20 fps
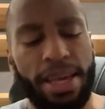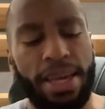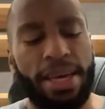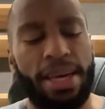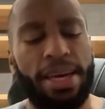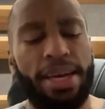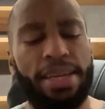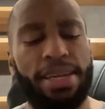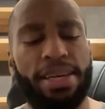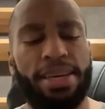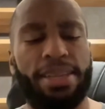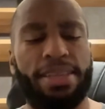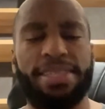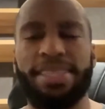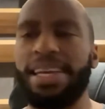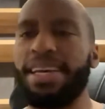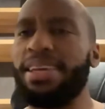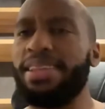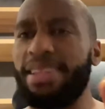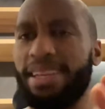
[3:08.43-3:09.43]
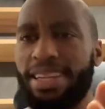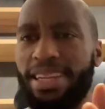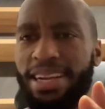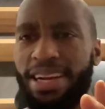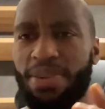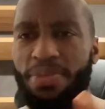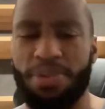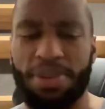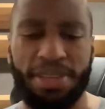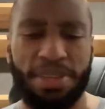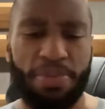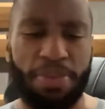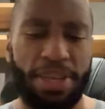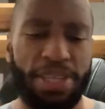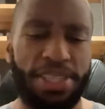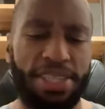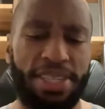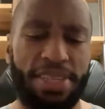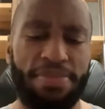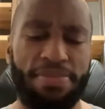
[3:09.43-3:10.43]
And the second thing that I wanted to
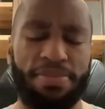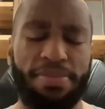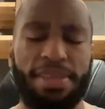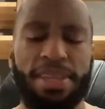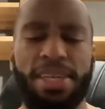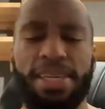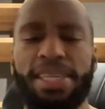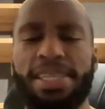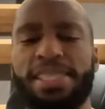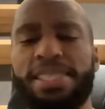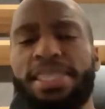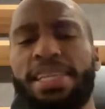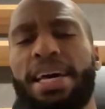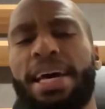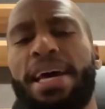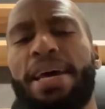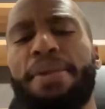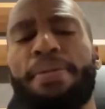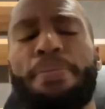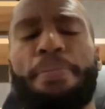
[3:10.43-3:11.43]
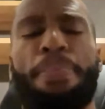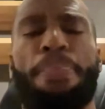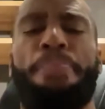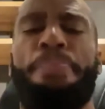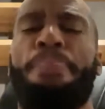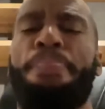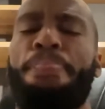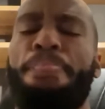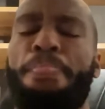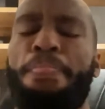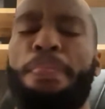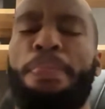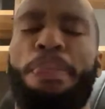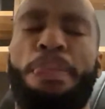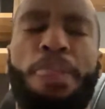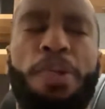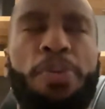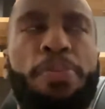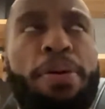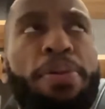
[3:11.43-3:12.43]
mention is that,
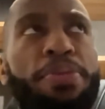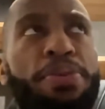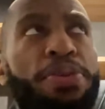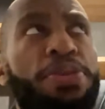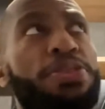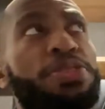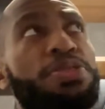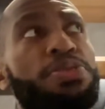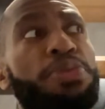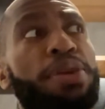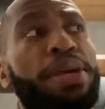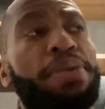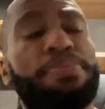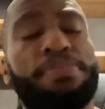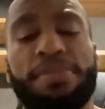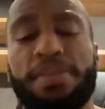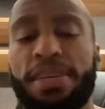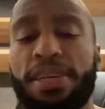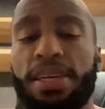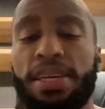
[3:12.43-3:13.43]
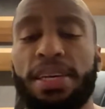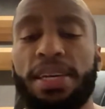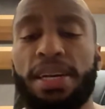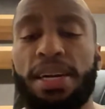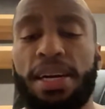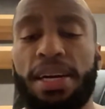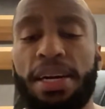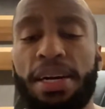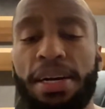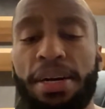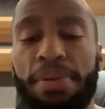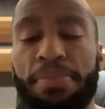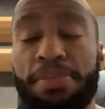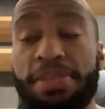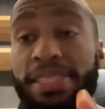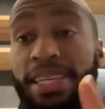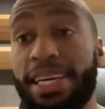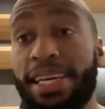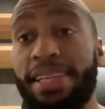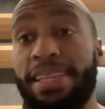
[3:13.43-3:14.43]
or maybe there's 3. The
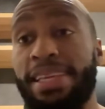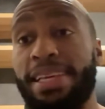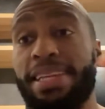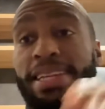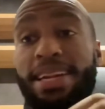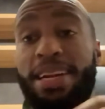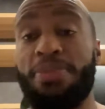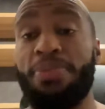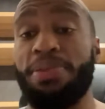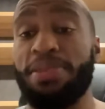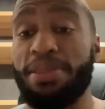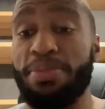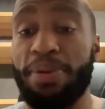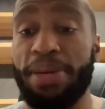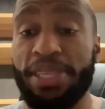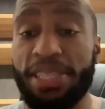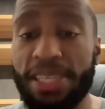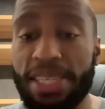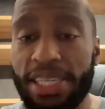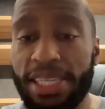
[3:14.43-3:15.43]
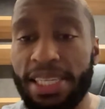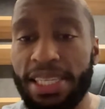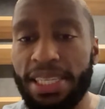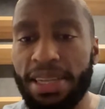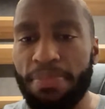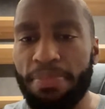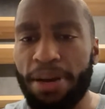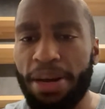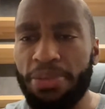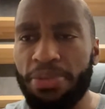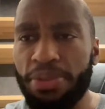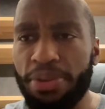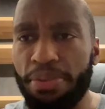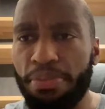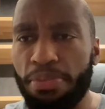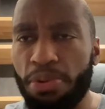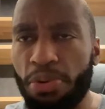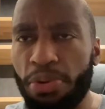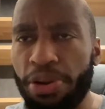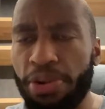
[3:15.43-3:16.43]
second thing that I wanted to mention is about the
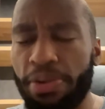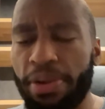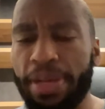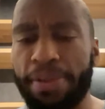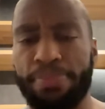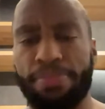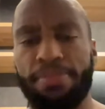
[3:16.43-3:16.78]
embroidery.